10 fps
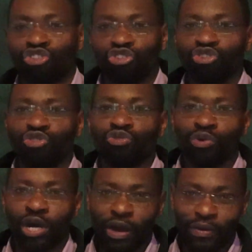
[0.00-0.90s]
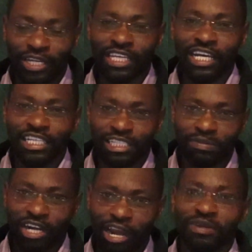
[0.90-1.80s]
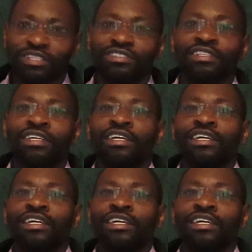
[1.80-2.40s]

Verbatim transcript: to you, our dear subscribers,